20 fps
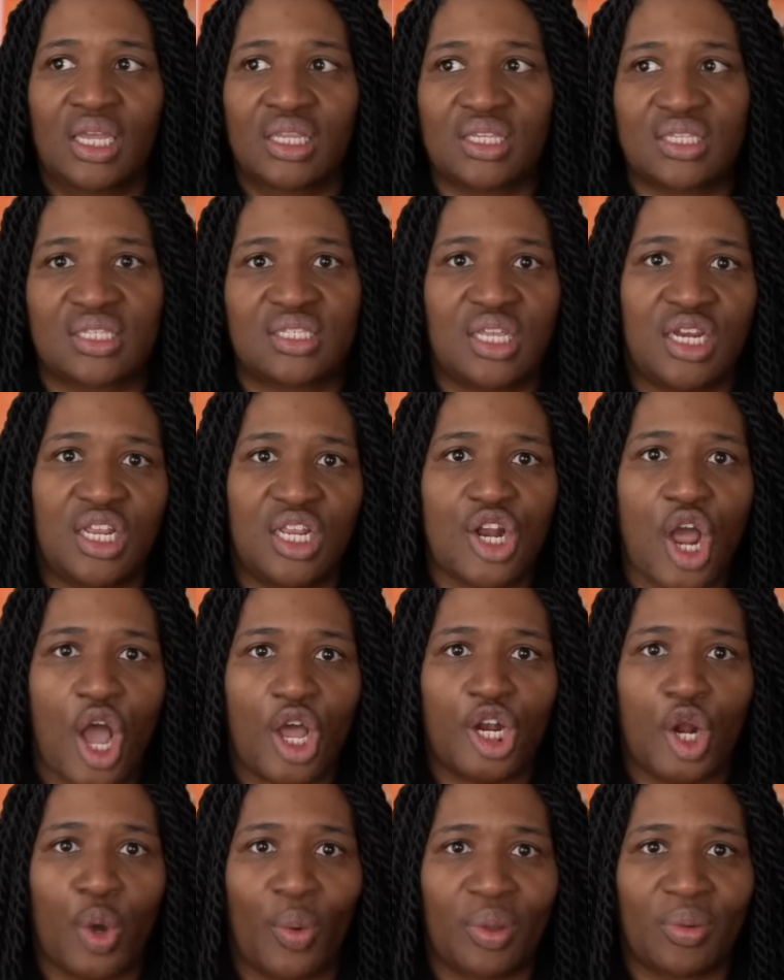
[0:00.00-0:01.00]
the city
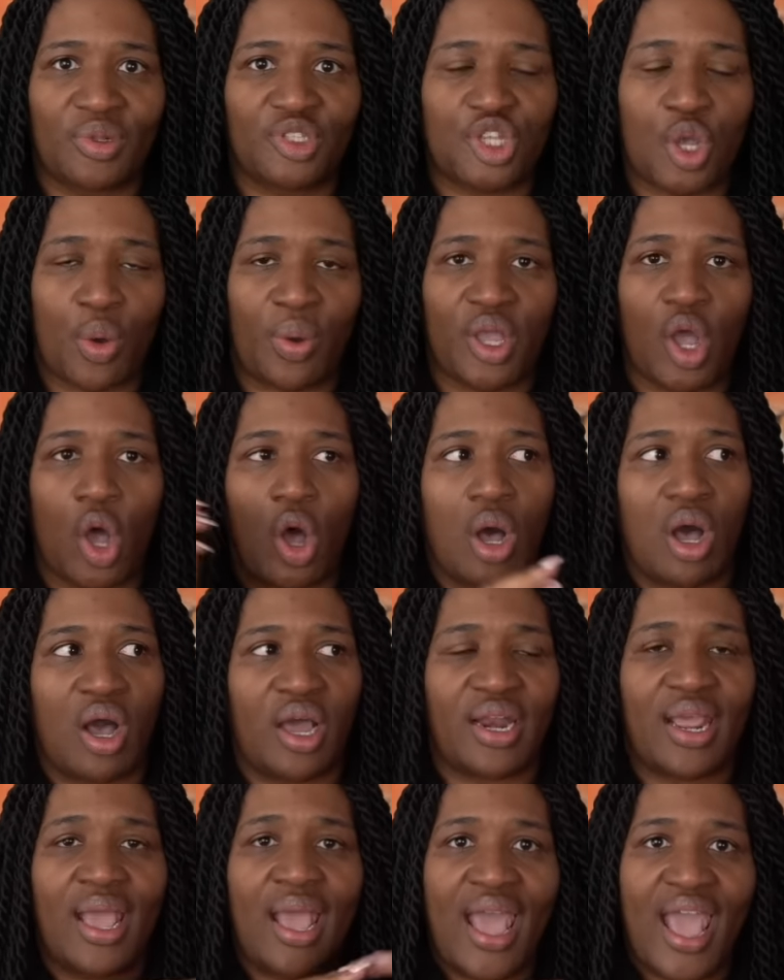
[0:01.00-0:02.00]
not knowing what's going
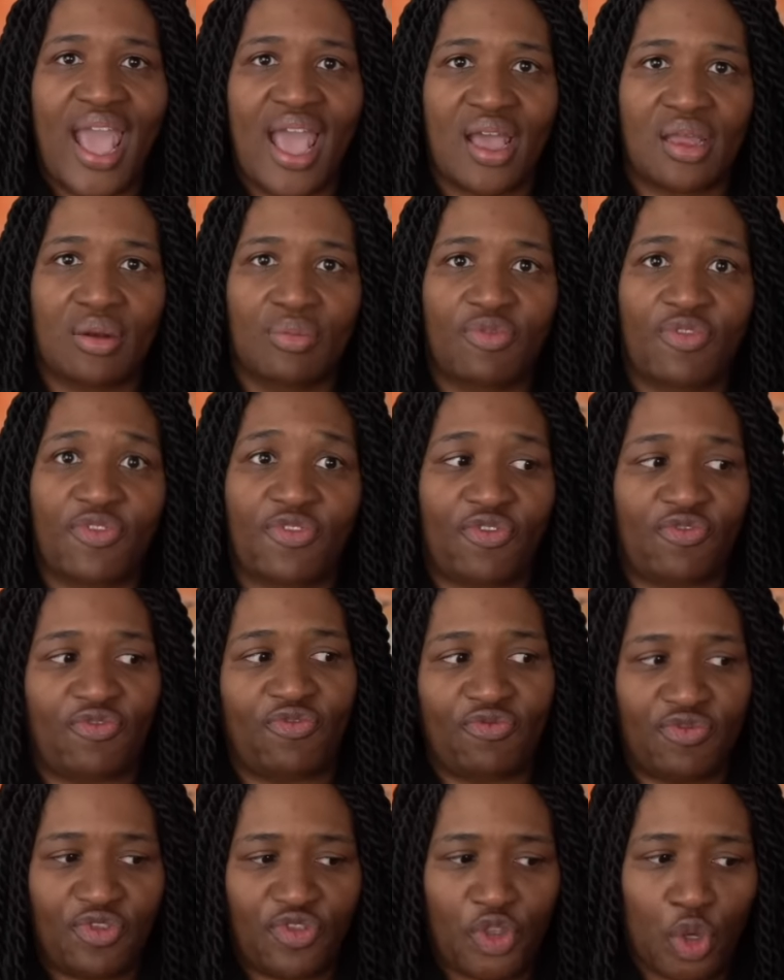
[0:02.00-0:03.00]
on and
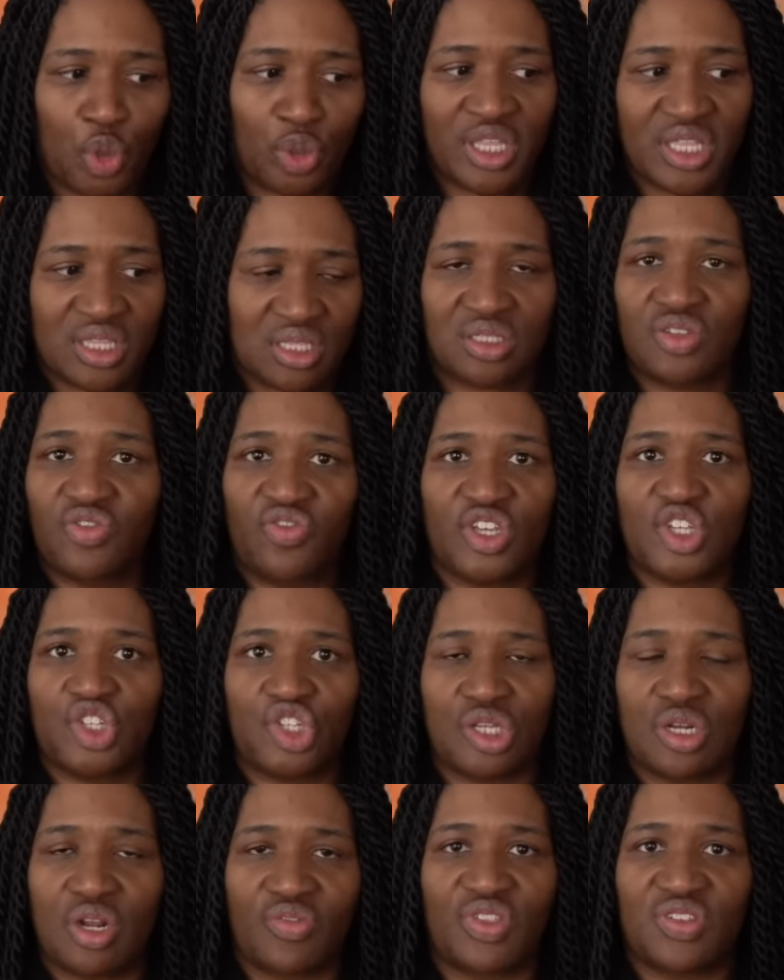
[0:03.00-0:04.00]
fueling this
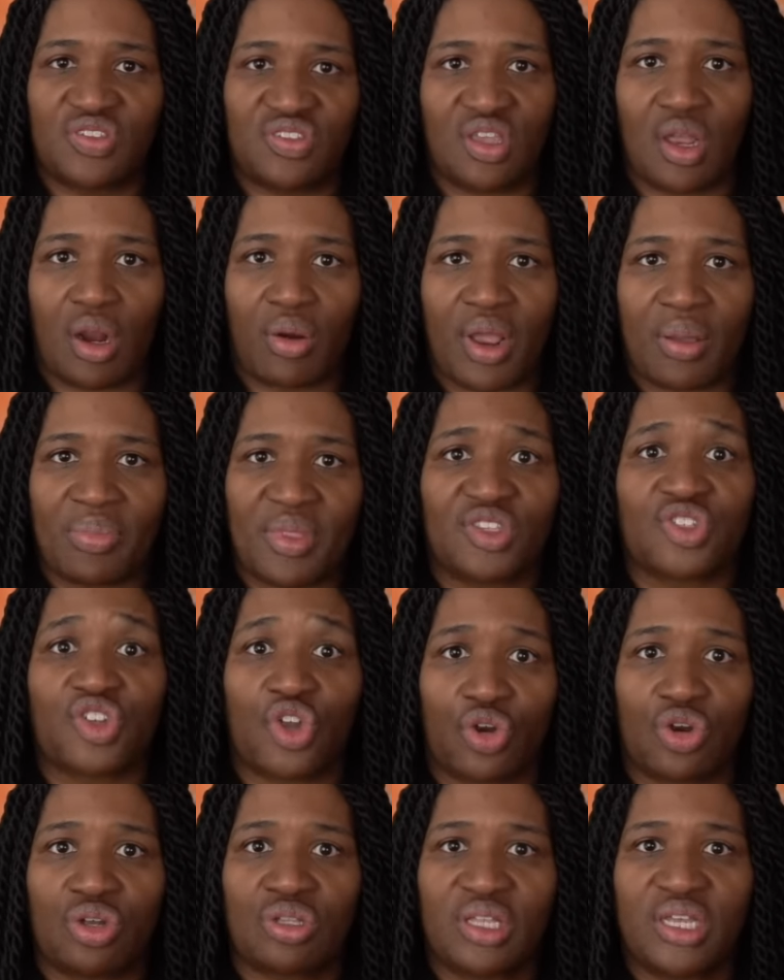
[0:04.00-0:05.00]
vision of the C R M that's
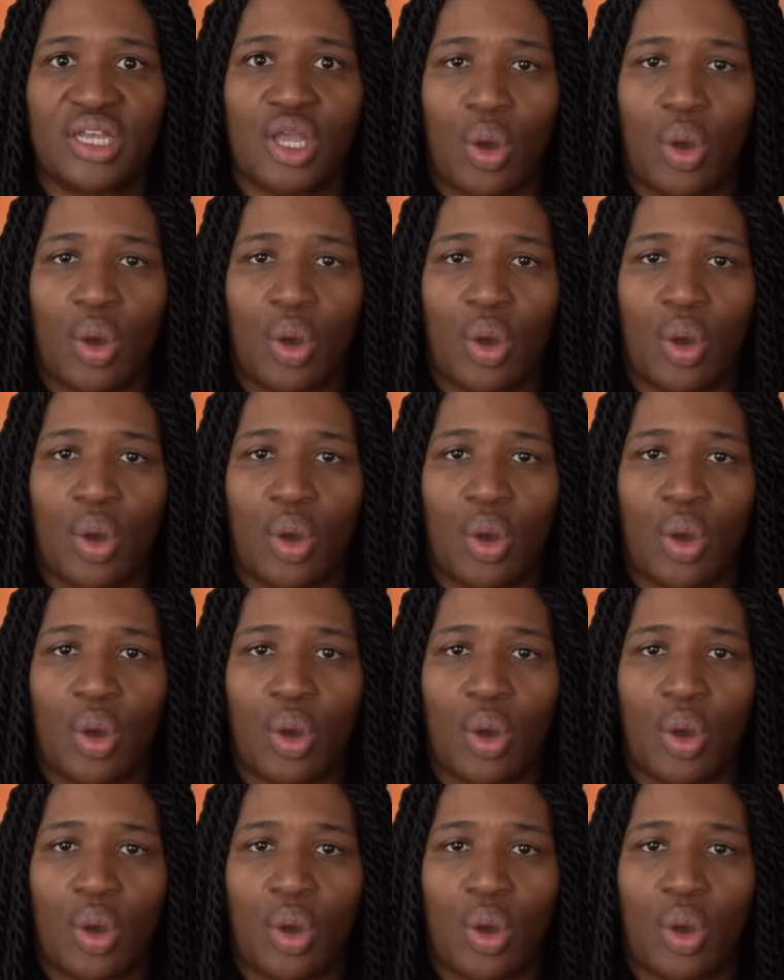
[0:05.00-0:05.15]
currently